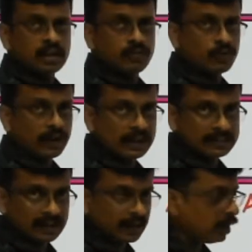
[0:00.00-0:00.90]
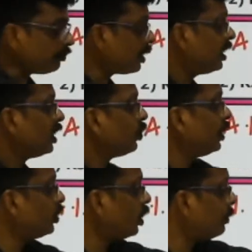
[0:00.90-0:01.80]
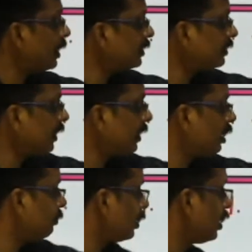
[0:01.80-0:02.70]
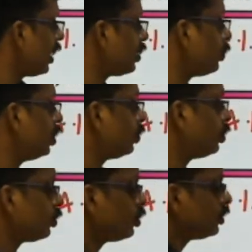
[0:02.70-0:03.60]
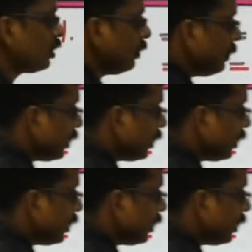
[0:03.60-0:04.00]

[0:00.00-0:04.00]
for finding third number, you need to eliminate the third number, and 22 into 23 will be